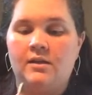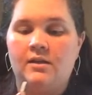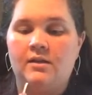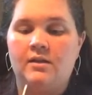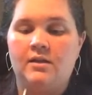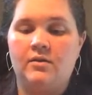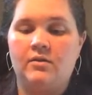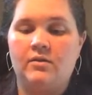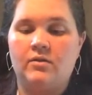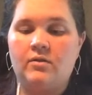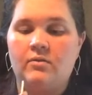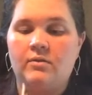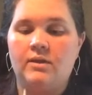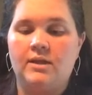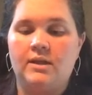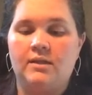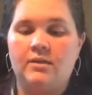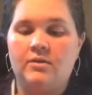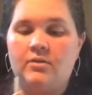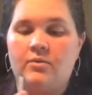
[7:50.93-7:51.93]
another
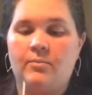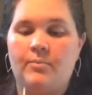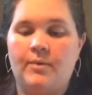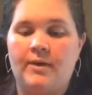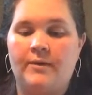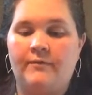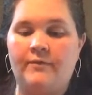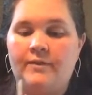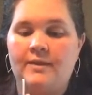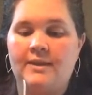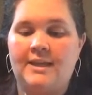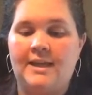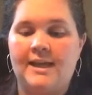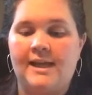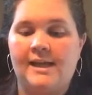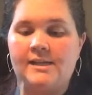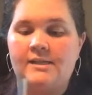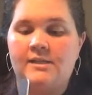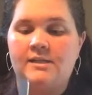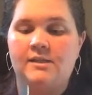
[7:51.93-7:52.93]
quick little buff at the
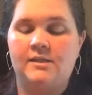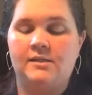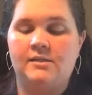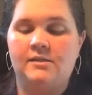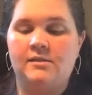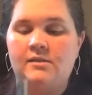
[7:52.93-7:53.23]
end